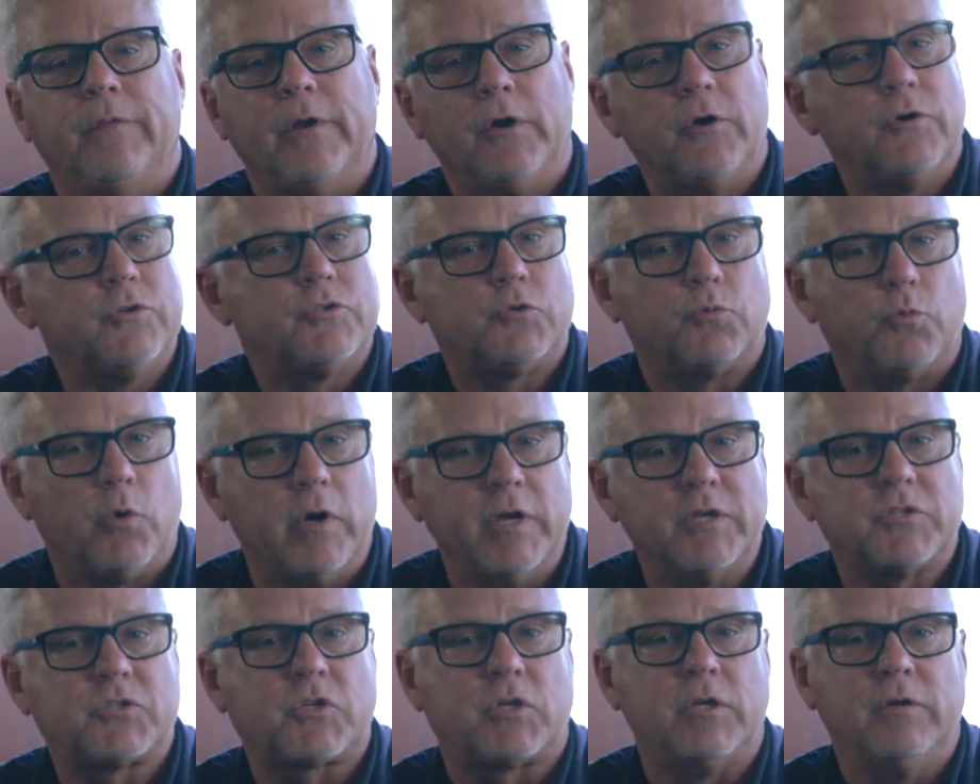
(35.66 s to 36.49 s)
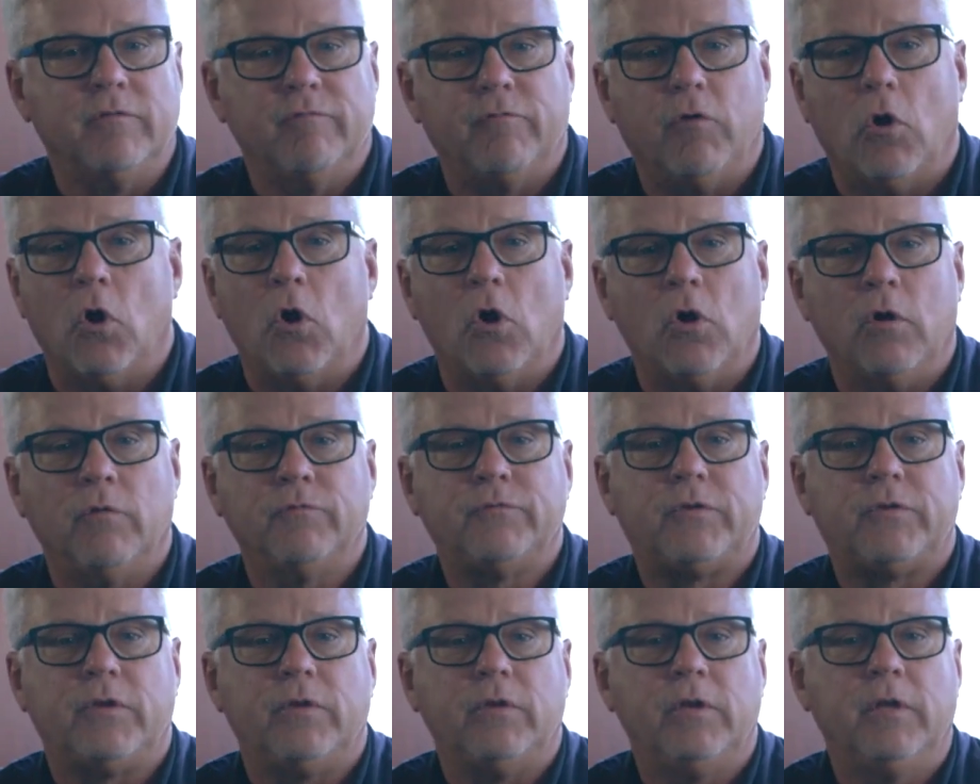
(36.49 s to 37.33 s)
There is risk
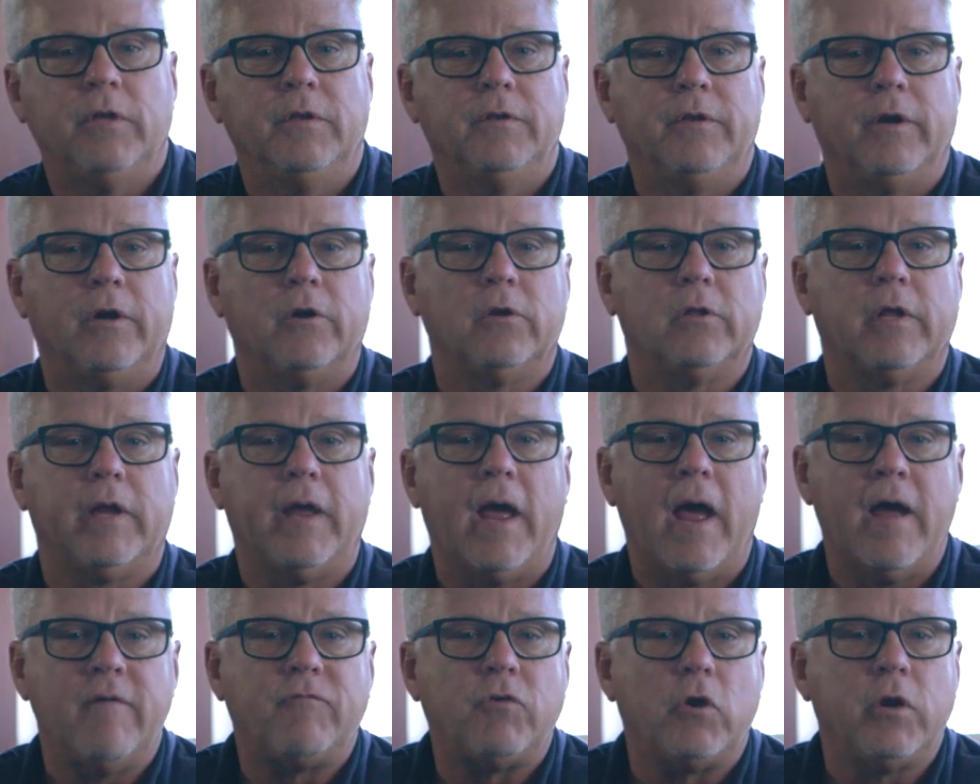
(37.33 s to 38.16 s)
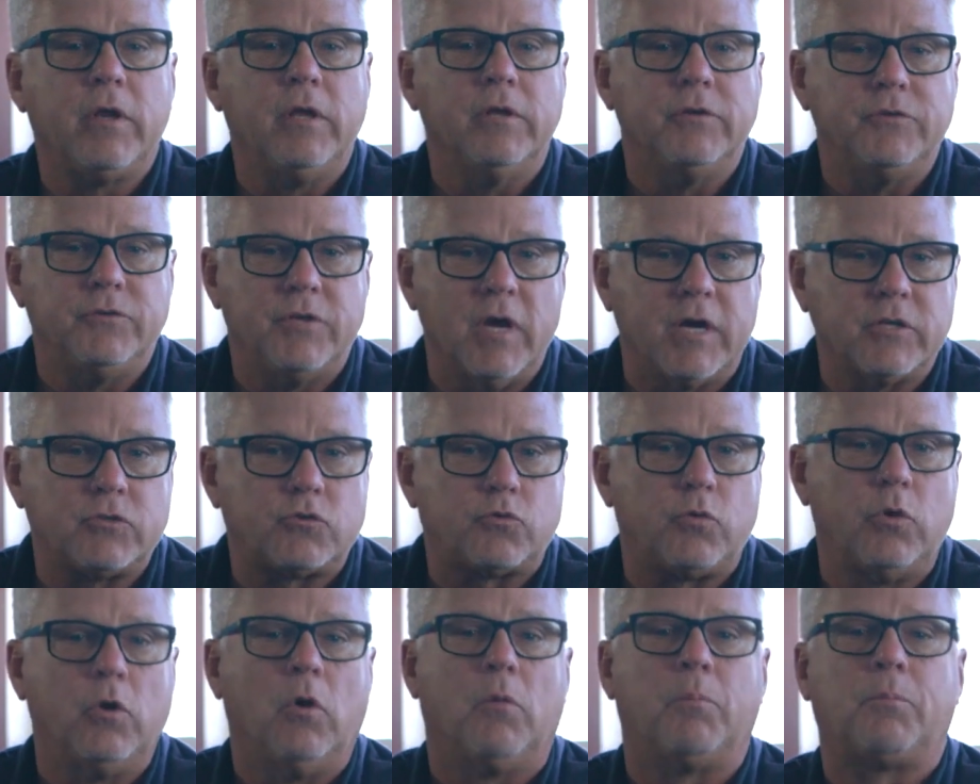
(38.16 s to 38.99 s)
involved in nearly every
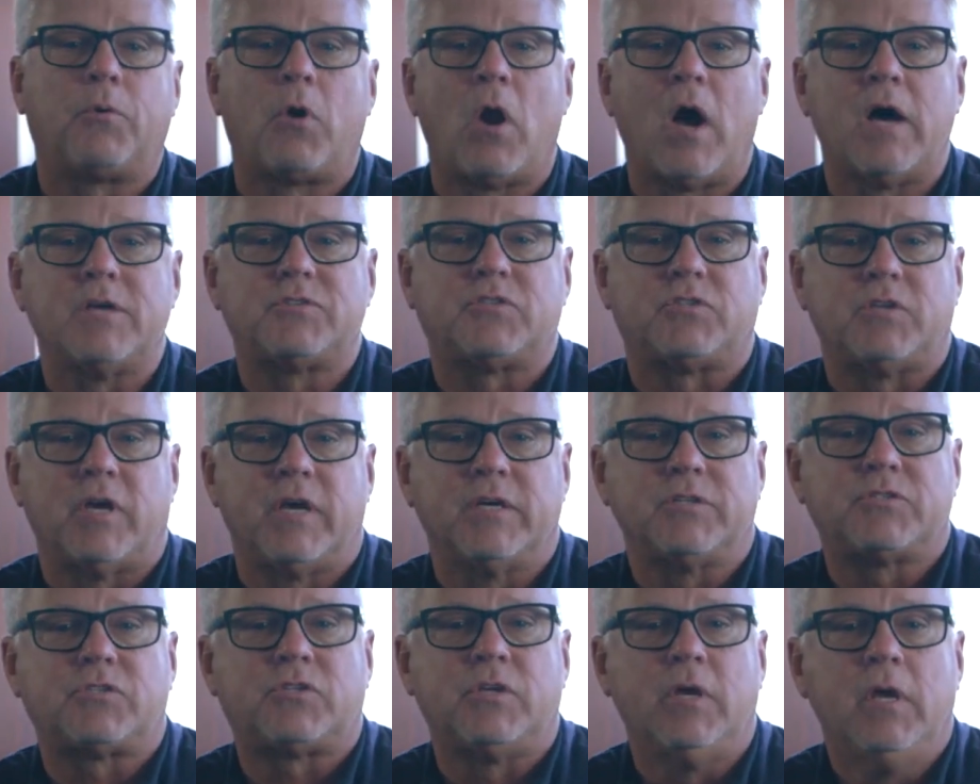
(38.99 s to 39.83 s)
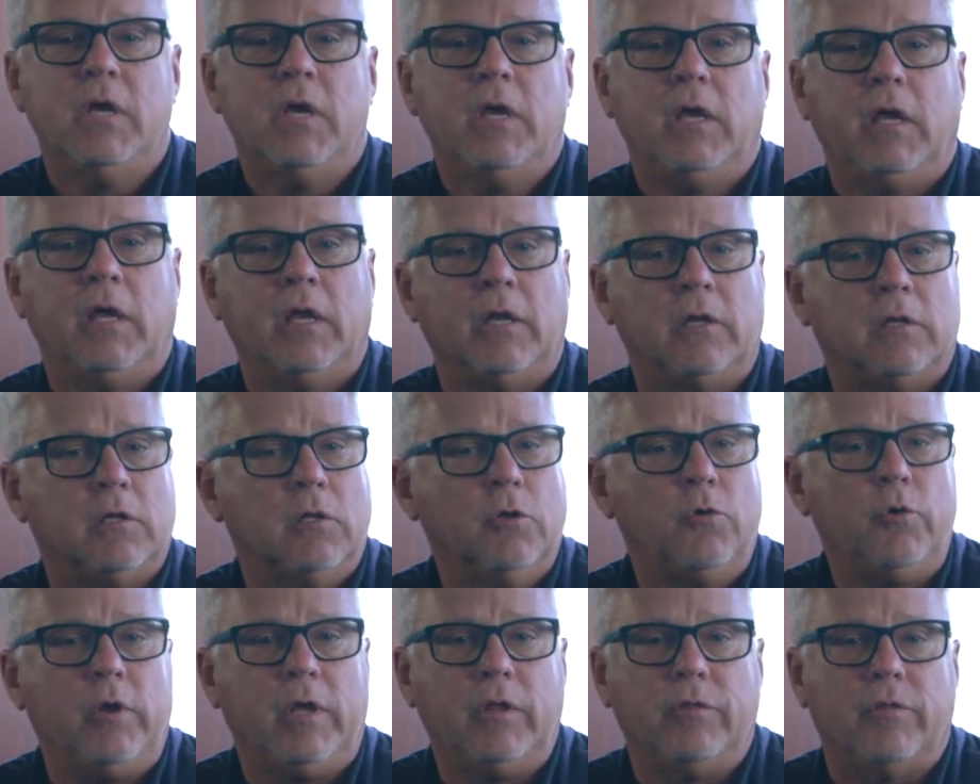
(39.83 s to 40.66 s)
industrial process,
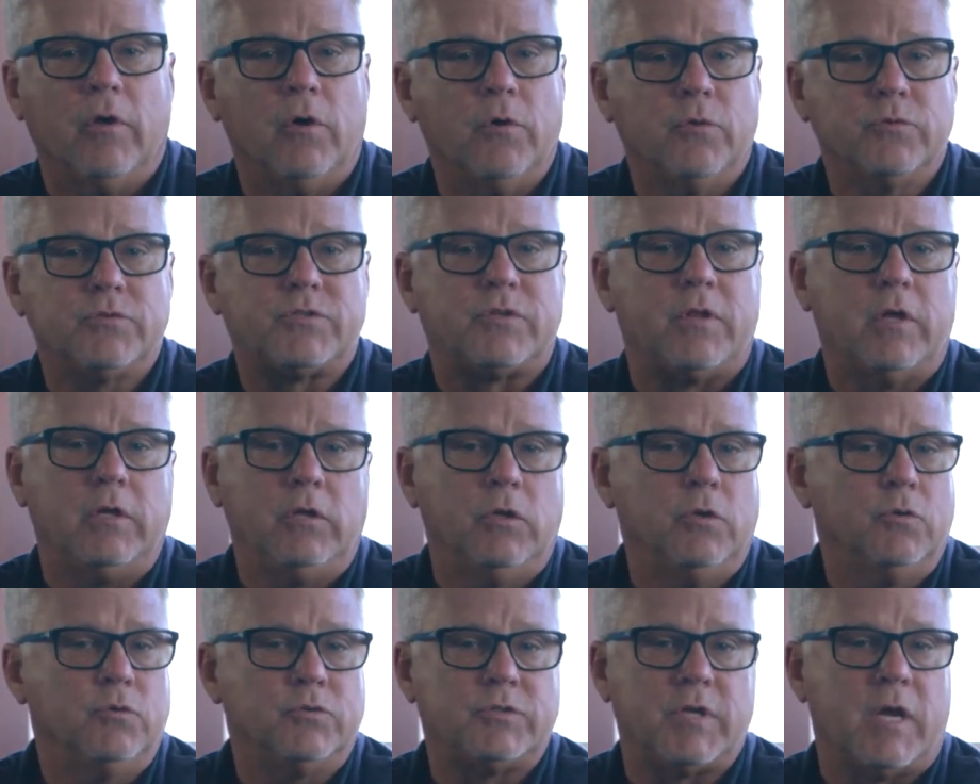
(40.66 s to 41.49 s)
including those that use